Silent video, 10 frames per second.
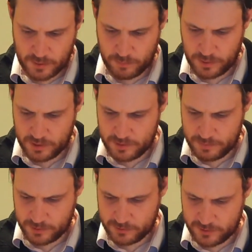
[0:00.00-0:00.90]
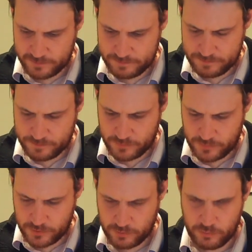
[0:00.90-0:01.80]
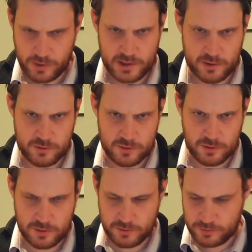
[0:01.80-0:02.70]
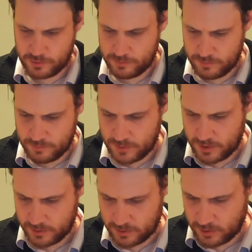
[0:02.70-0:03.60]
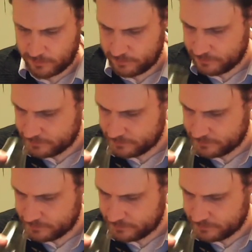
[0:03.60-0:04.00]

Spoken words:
brandy butter, Wrigley's juicy fruit gum,